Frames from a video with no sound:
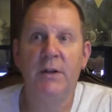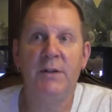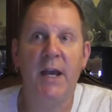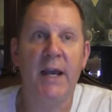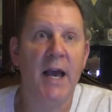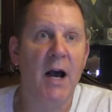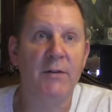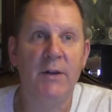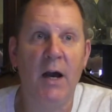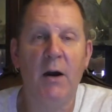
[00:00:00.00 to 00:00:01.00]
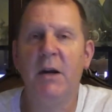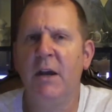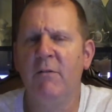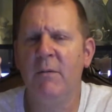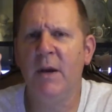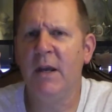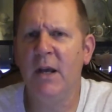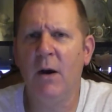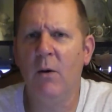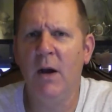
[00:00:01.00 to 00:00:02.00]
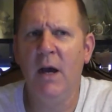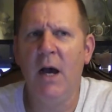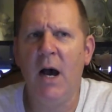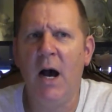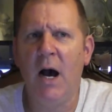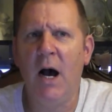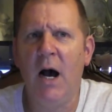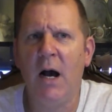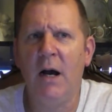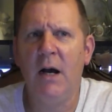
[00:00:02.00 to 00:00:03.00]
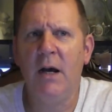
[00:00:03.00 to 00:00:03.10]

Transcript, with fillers: take out, uh, give them, you know, uh,